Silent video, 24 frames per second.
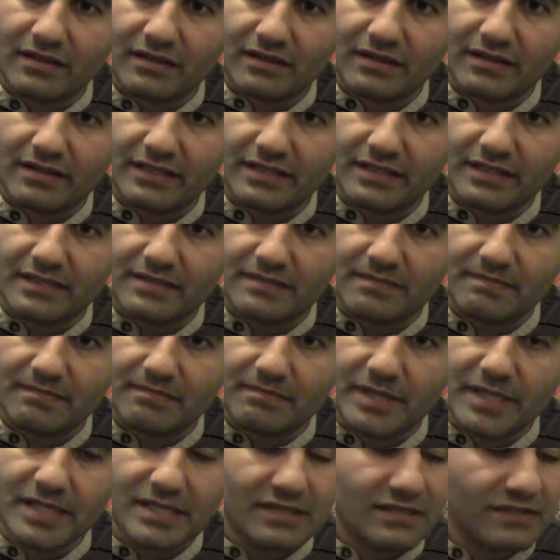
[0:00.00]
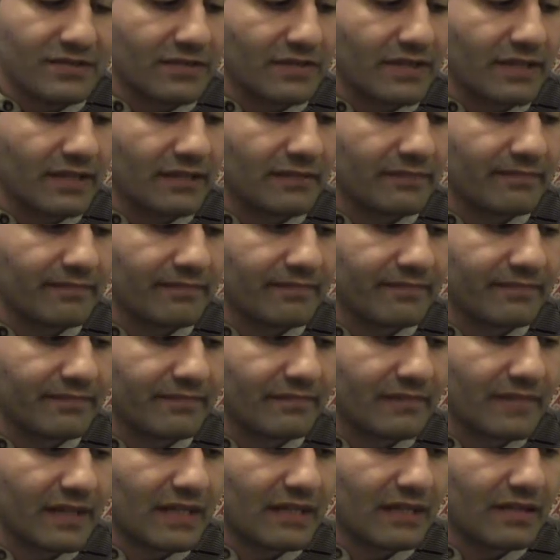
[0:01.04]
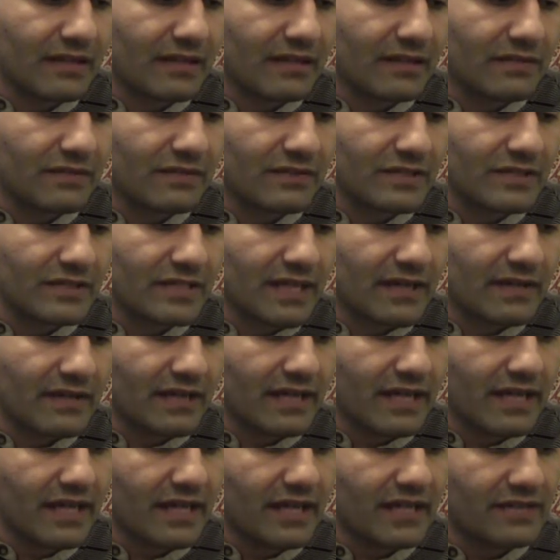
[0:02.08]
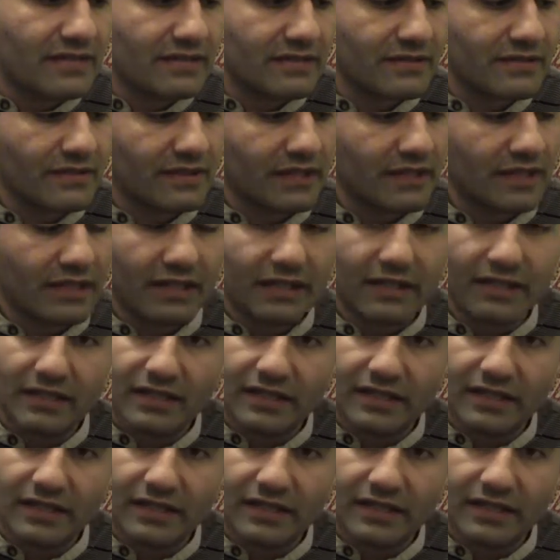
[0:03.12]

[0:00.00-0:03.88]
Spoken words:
on this B string, which is now the A string.